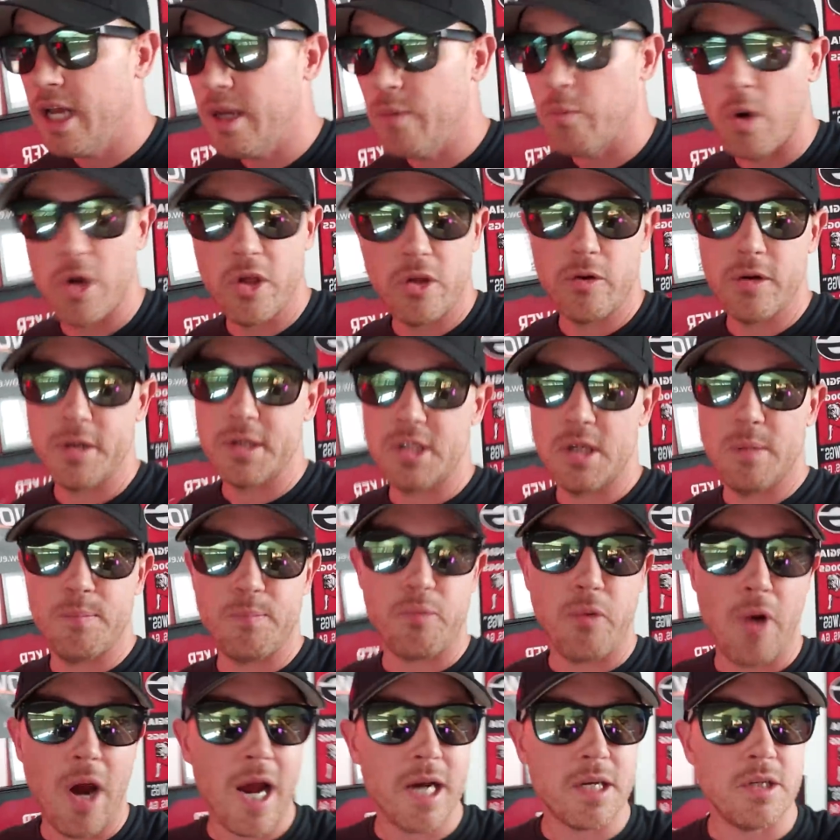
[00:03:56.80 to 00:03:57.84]
whether it's in
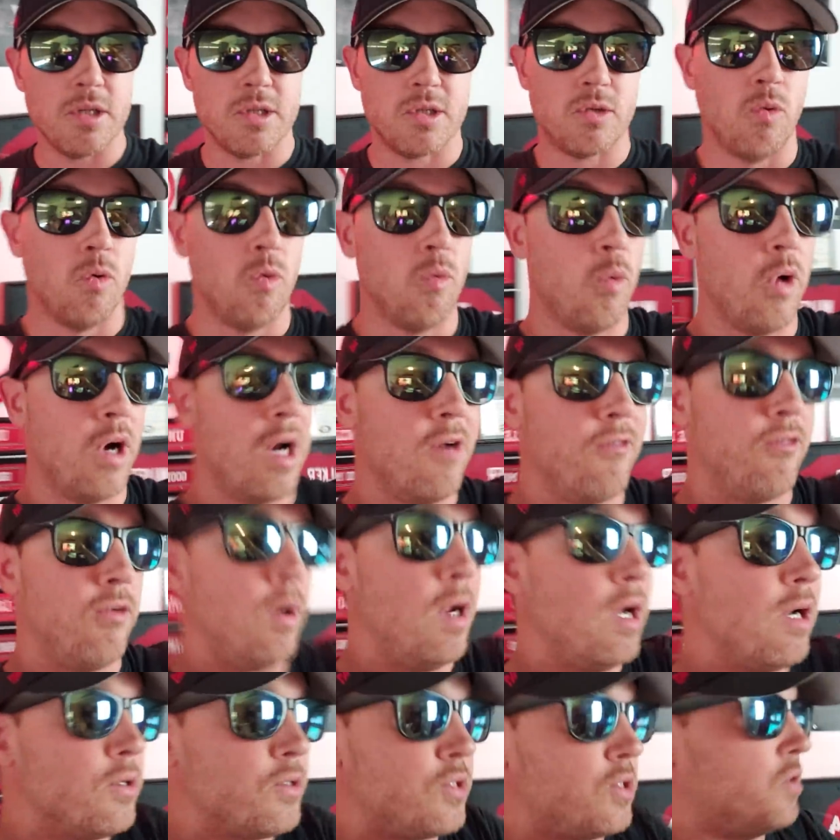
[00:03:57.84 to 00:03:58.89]
practice or
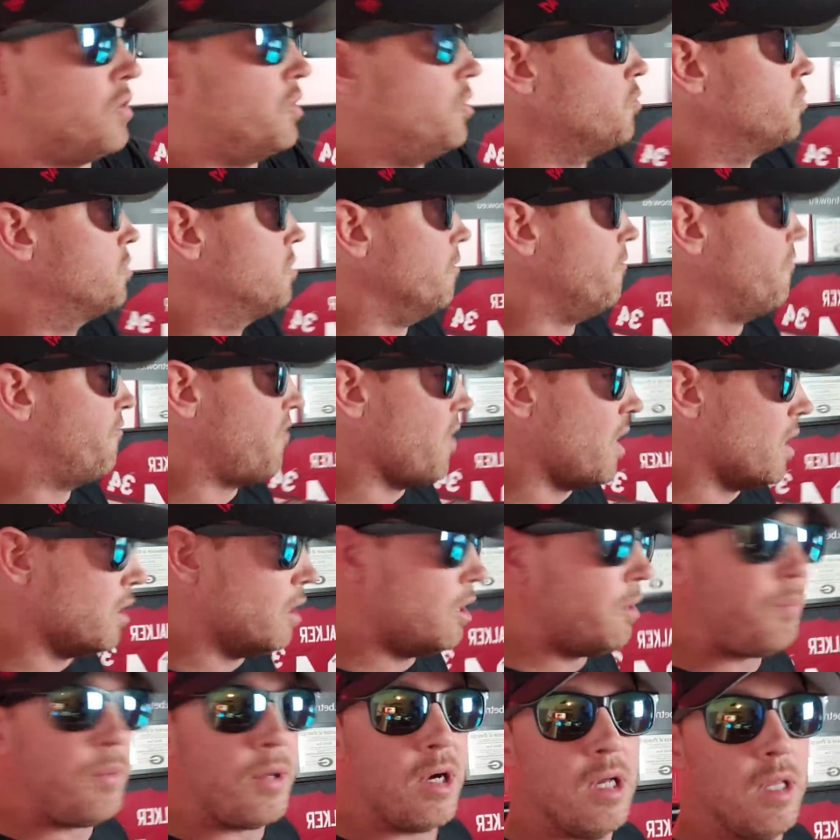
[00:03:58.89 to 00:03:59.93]
whatever else, to
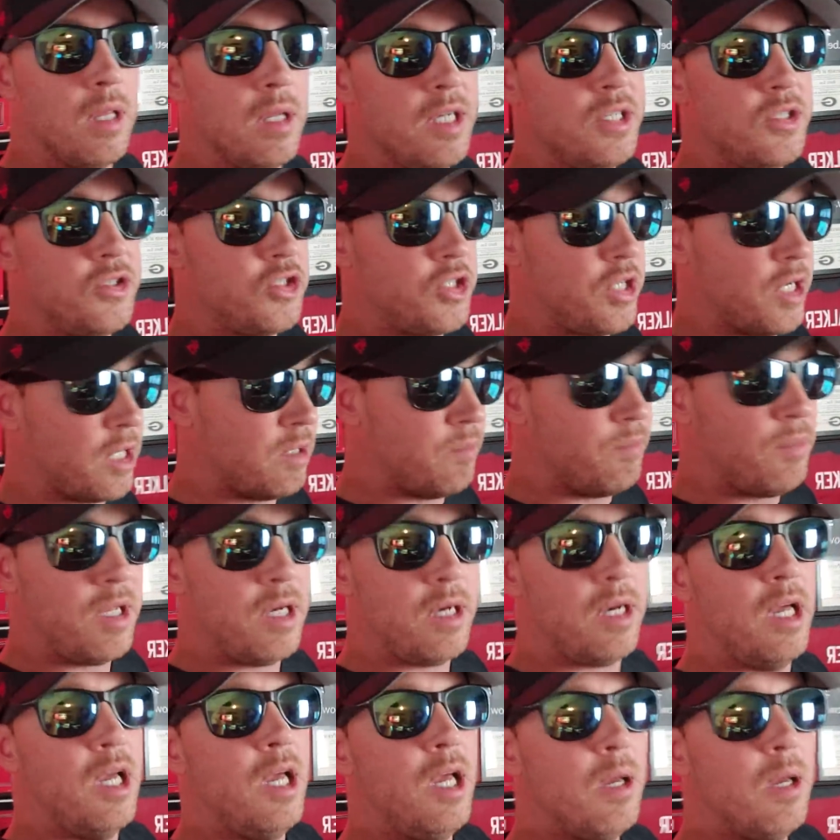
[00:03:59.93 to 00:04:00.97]
develop a legitimate